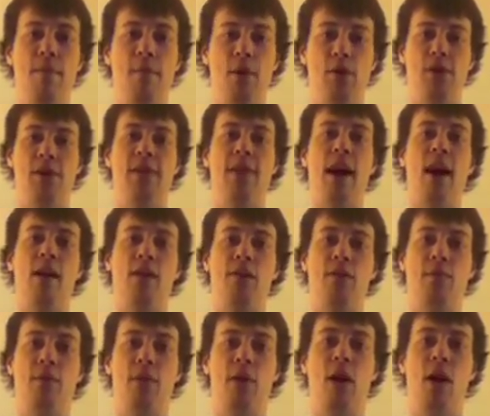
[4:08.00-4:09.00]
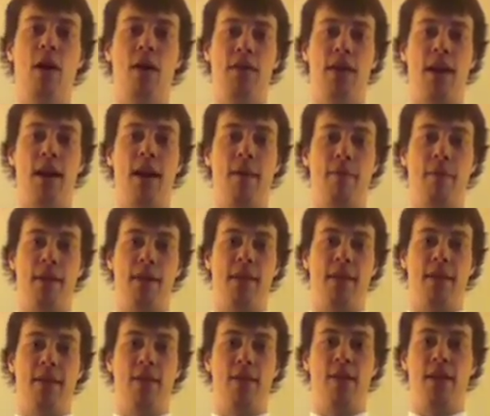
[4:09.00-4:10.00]
the most knowledgeable on the company
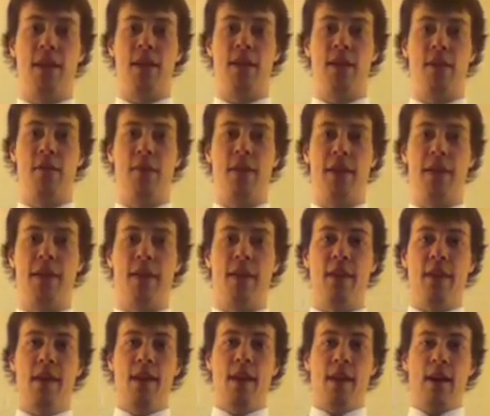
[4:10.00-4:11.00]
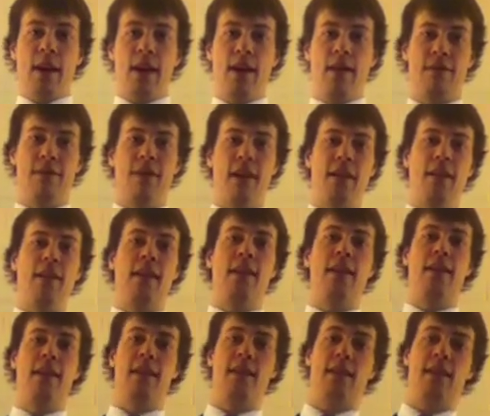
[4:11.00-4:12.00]
that they're dealing with.
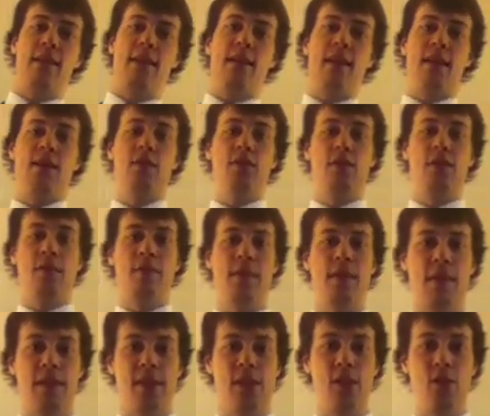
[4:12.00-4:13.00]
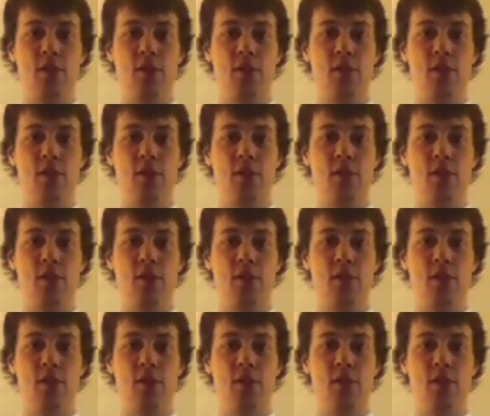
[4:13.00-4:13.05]
Finally, they do something that's